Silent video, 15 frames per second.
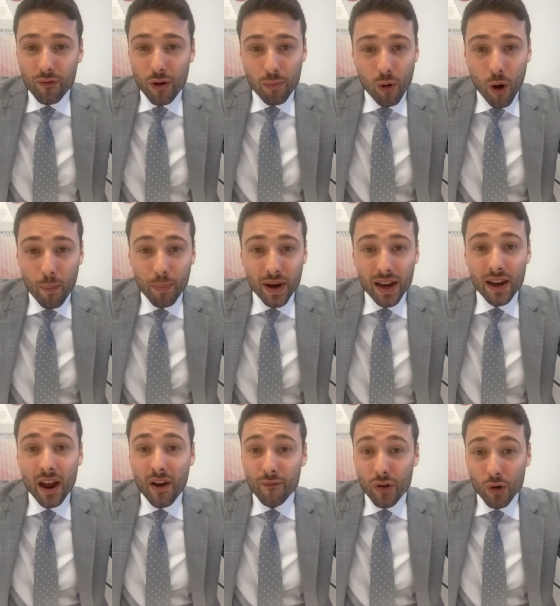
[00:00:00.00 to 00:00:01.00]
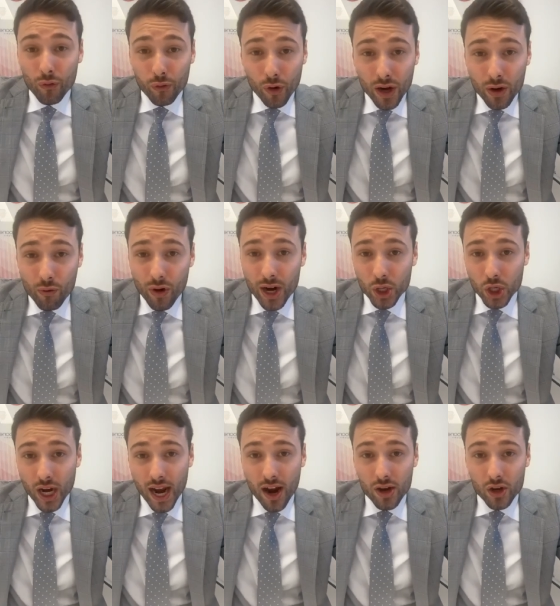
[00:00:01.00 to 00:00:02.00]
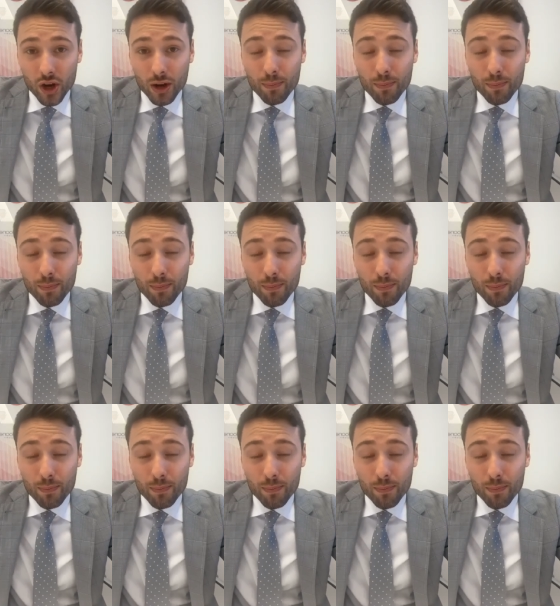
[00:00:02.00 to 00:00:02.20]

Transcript: looking for property, feel free to reach out.